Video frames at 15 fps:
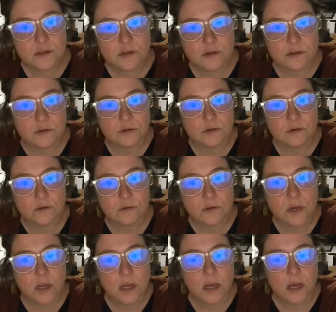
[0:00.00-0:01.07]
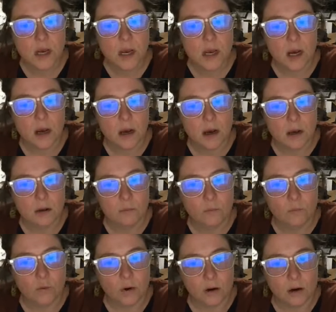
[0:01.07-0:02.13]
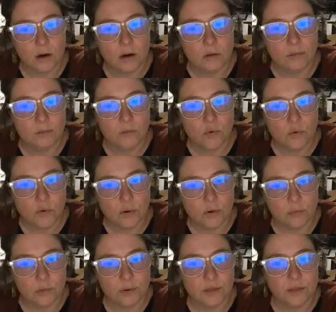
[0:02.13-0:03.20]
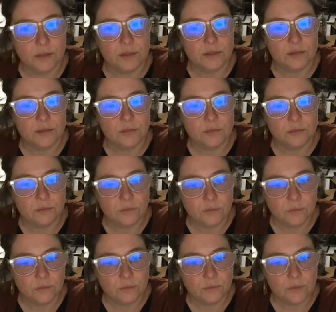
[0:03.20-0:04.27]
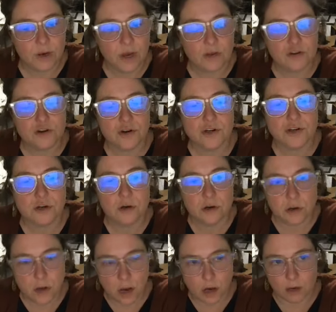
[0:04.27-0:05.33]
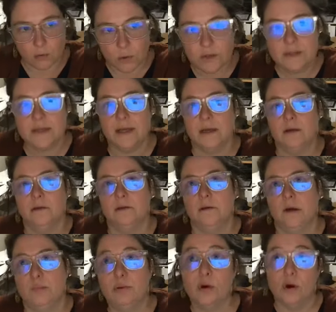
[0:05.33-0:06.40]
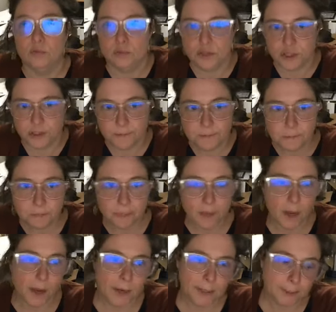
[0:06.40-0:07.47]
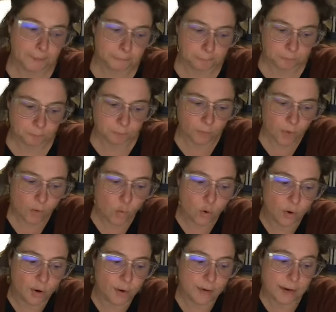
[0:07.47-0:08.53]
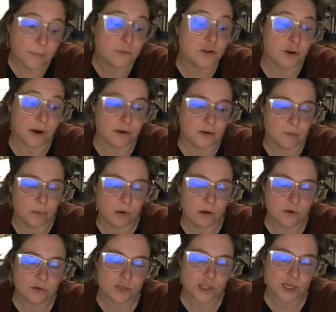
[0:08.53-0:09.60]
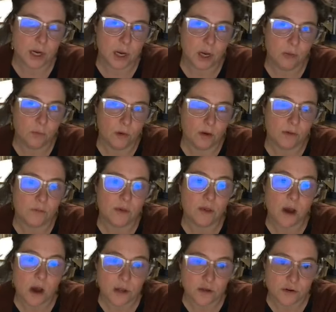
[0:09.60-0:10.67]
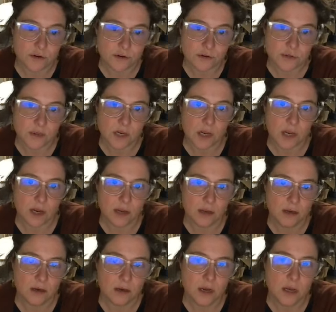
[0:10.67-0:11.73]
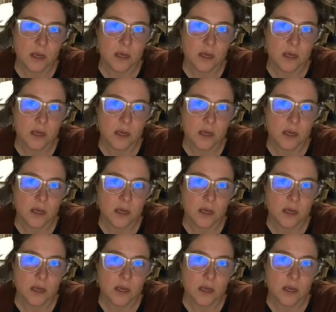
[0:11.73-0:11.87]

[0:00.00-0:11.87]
to work more with a quilting approach, or an abstract approach, and working with colors and